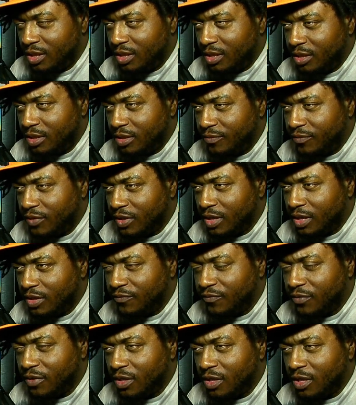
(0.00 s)
for
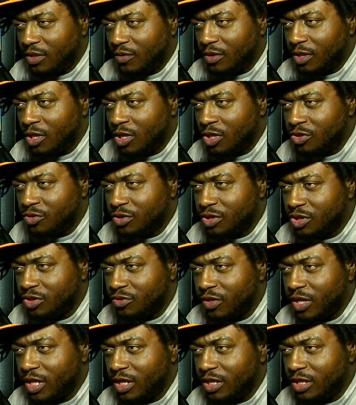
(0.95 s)
100
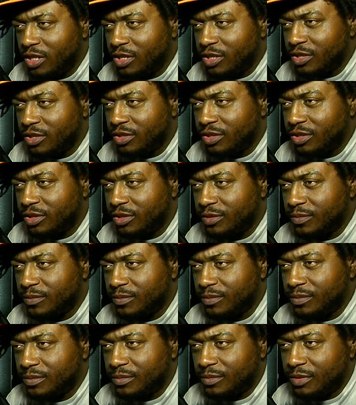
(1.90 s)
straight years
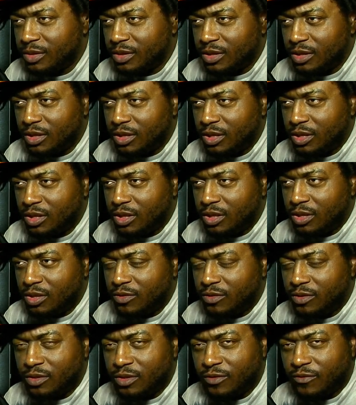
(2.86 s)

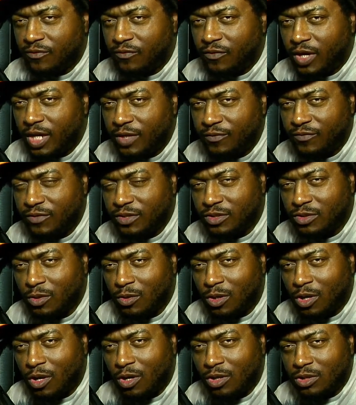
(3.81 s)
to fight for
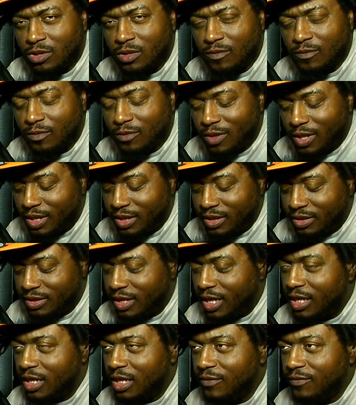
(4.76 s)
so-called civil rights,
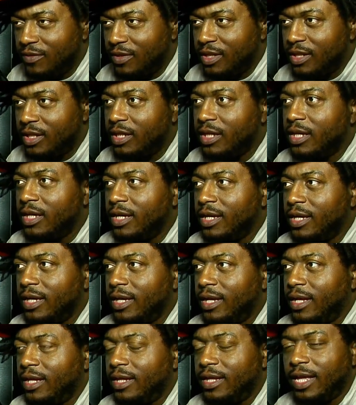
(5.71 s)
and even
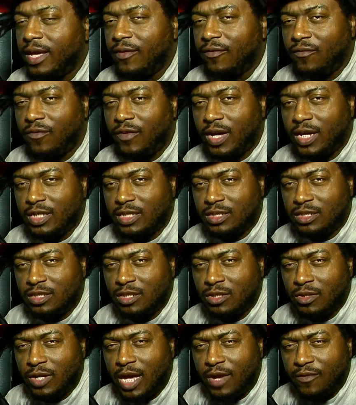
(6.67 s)
that fight
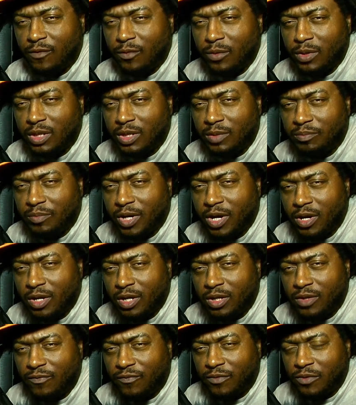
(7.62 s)
still haven't really bared
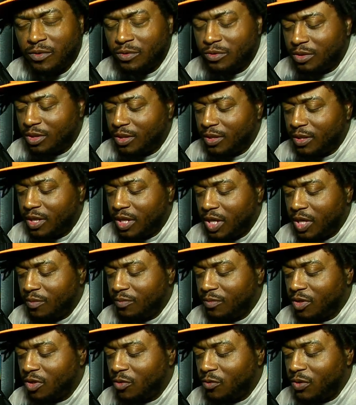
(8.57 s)
any fruit.
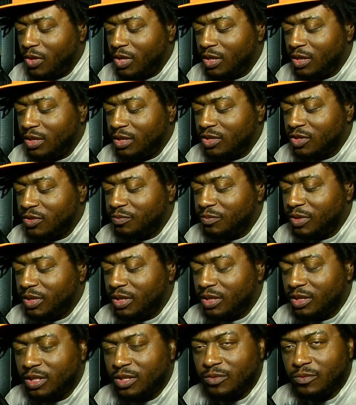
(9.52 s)
But Queen Elizabeth
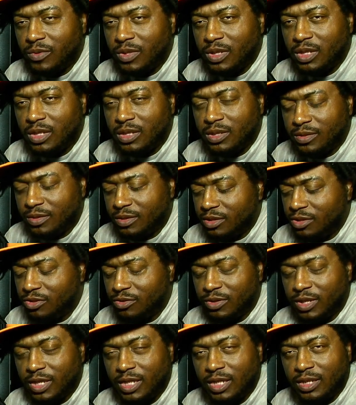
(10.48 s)
didn't really do
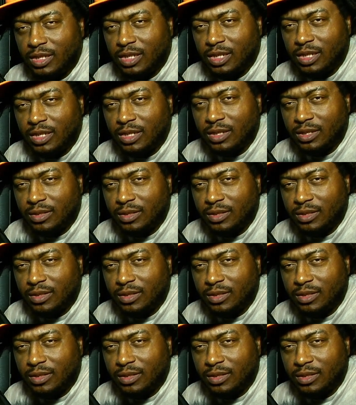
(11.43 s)
anything